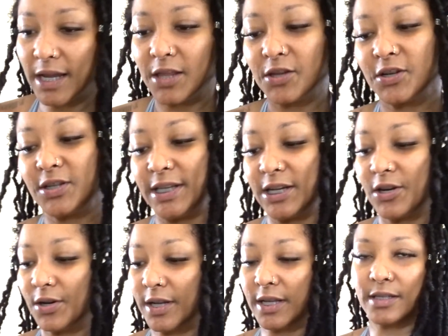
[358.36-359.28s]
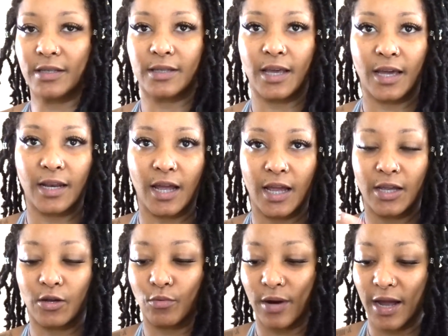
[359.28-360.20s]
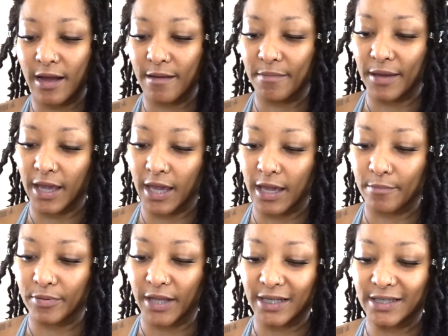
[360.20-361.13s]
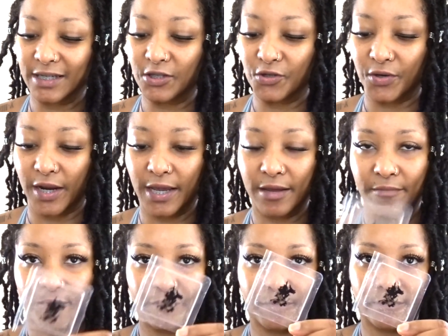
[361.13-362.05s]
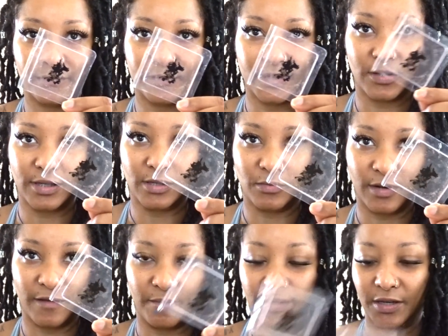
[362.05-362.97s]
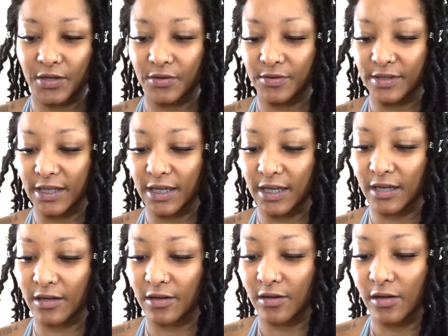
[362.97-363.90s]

My other secret is, is that I grab a plastic tray. So this is what I've been using.